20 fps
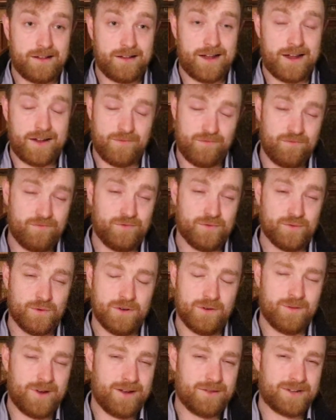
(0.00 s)
I was
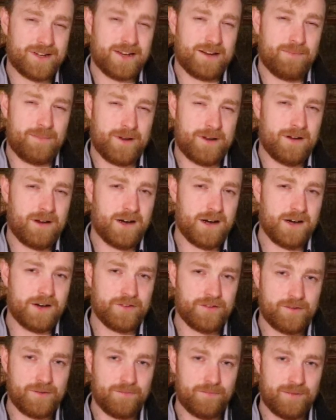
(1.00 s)
wondering why it was getting a bit
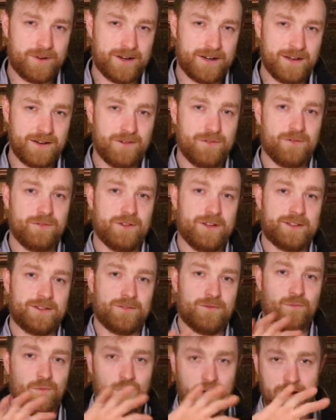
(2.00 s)
hot, but I didn't know that
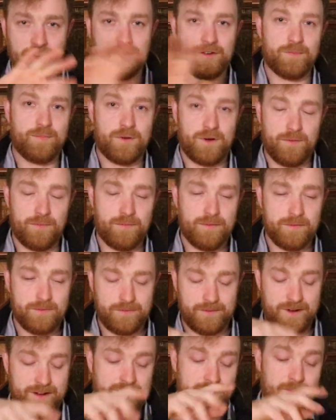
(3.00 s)
the water pump
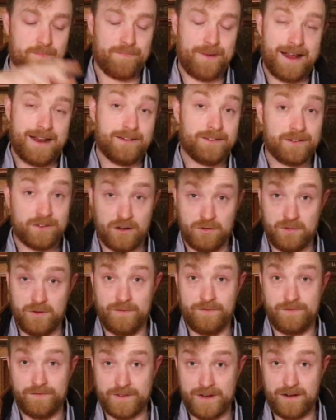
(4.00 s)
needs the belt coming
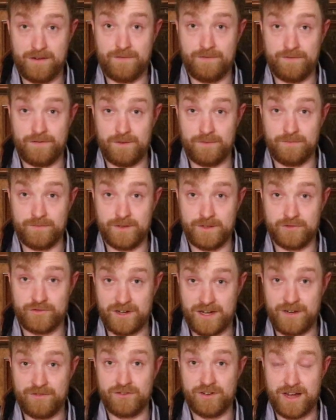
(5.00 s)
down from the
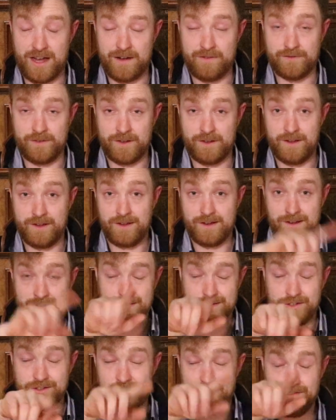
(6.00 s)
drive shaft
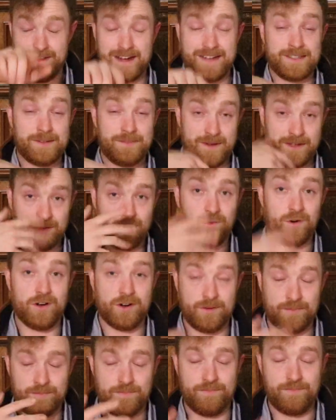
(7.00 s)
to turn that to make the
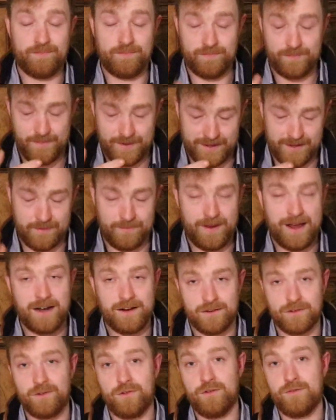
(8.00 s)

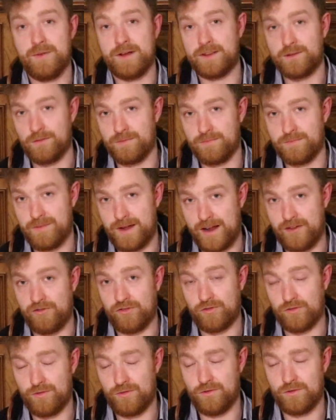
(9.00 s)
impeller go and make the
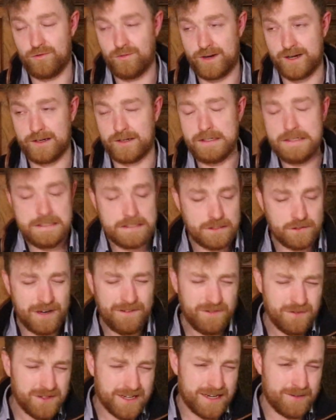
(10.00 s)
engine cool quicker. So
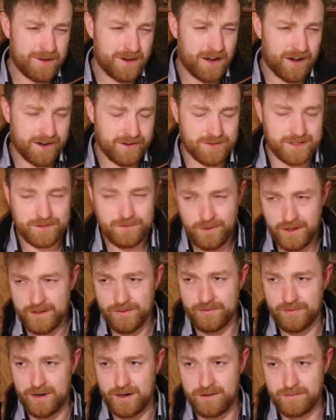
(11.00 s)
after it was getting a bit hot, I was like,
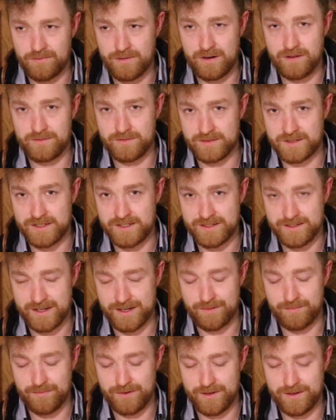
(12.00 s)
what's wrong with this
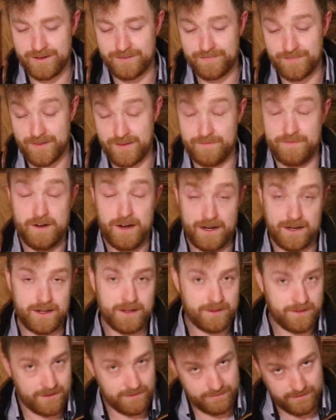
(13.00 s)
thing? But finally
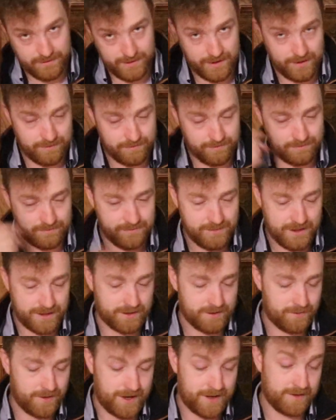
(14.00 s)
the thing clicked
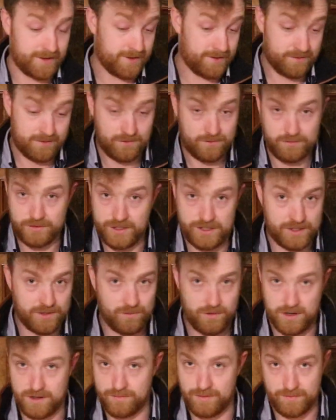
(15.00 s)
in my head that, oh geez, the
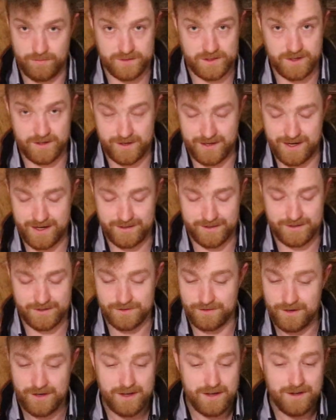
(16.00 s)
water pump is not connected.
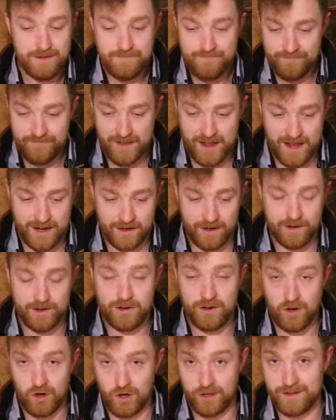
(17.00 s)
So I
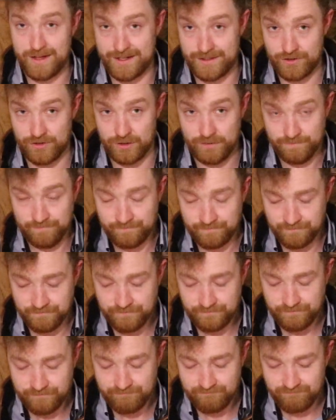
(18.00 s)
got all that done.
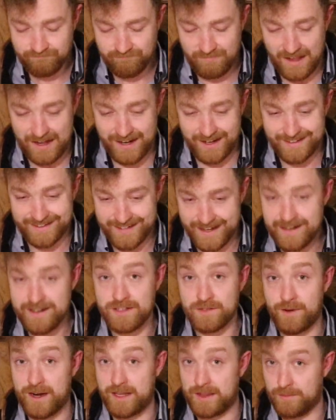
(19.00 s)
I tinkered
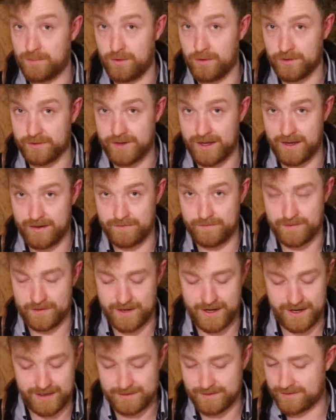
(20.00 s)
away at the boat then for the
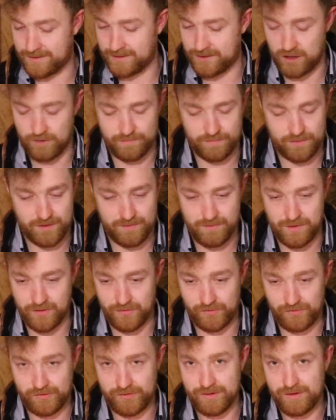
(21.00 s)
next couple of
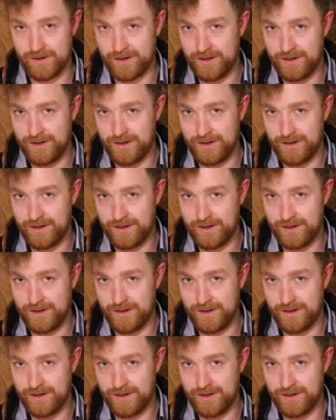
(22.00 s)
months.